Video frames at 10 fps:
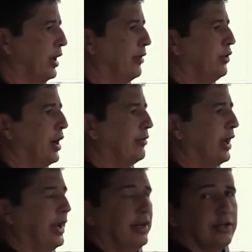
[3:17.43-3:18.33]
If you have
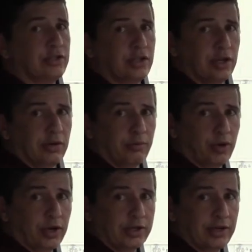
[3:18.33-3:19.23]
the 8-inch
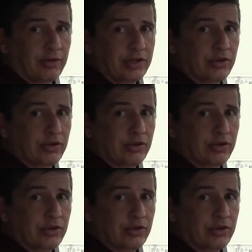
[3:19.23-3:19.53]
productivity